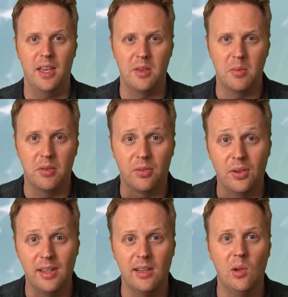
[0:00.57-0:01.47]
Hey there, my
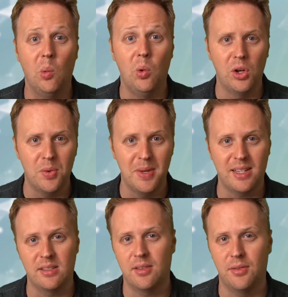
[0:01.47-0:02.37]
friend. Welcome
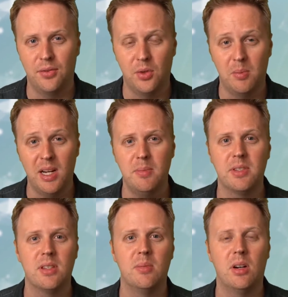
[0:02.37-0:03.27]
back to Sevenfold. My name
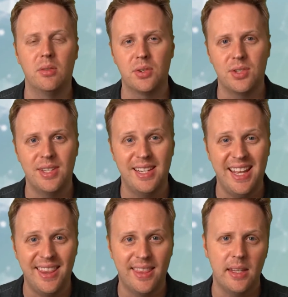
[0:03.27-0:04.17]
is Tim Halverson,
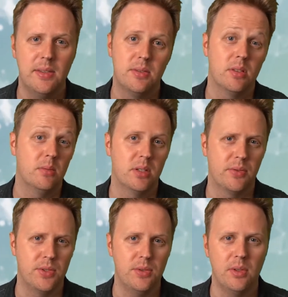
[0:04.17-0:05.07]
and thank you so much
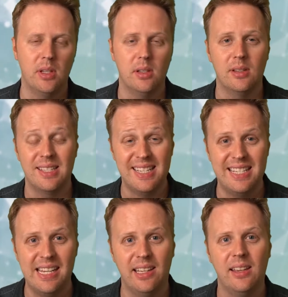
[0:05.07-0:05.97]
for tuning in
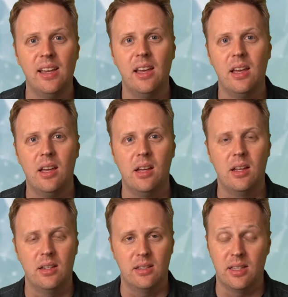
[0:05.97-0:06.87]
today.
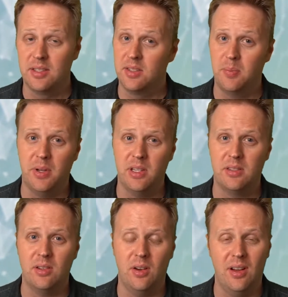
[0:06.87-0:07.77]
This is the place
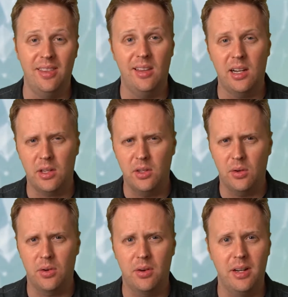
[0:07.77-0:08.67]
to unlock
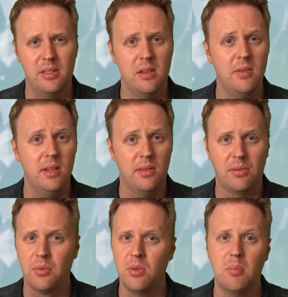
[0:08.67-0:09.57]
your creativity
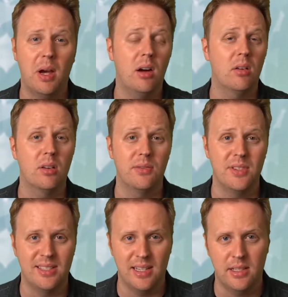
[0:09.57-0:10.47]
through the power of
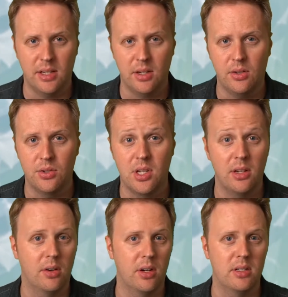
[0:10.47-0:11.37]
design technology
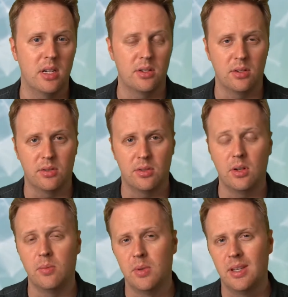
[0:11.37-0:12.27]
and architecture.
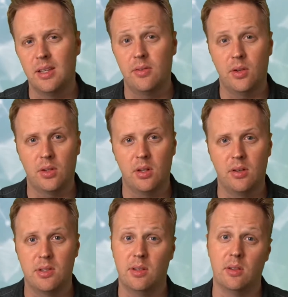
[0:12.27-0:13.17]
So, if you're
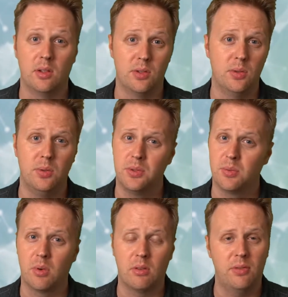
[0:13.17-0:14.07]
curious to learn tools,
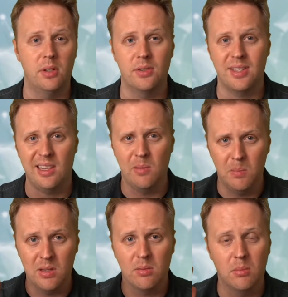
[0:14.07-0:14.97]
workflows, and the
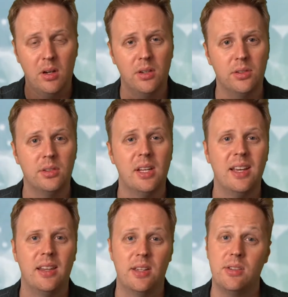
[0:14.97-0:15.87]
mental model
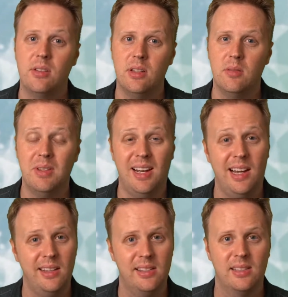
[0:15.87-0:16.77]
that you need to be
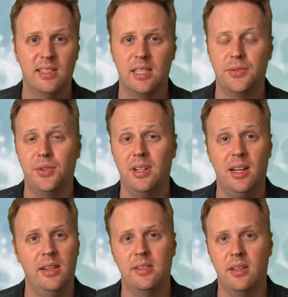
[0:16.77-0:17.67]
highly successful and
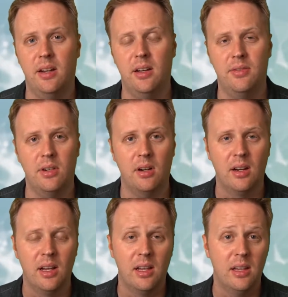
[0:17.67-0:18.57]
highly sought after
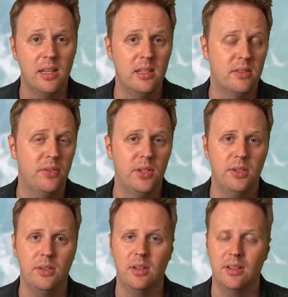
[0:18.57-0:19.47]
in this
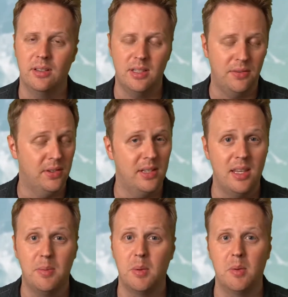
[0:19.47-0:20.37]
field, definitely
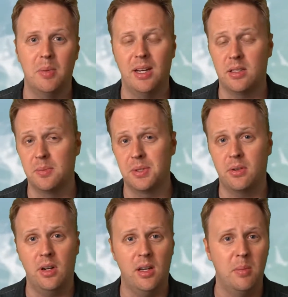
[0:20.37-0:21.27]
keep coming back,
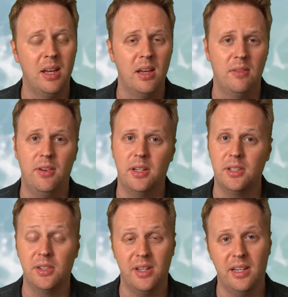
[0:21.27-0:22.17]
subscribe,
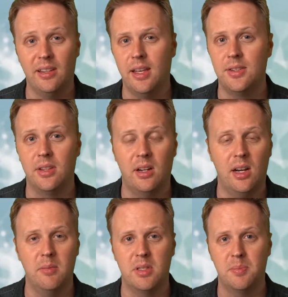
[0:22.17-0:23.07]
follow, and engage in the
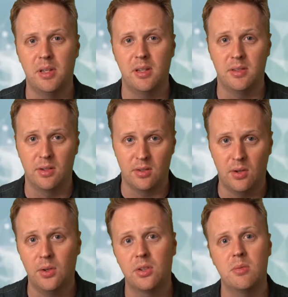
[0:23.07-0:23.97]
comments because there's a
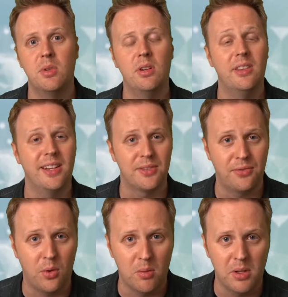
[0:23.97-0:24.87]
whole community that is
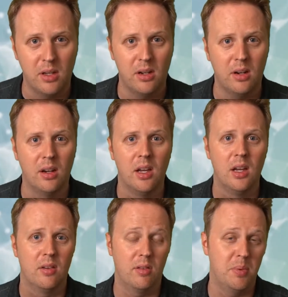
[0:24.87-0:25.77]
forming here
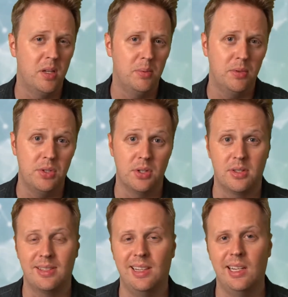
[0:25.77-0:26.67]
for people
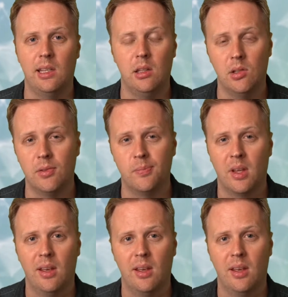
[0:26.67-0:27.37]
just like you.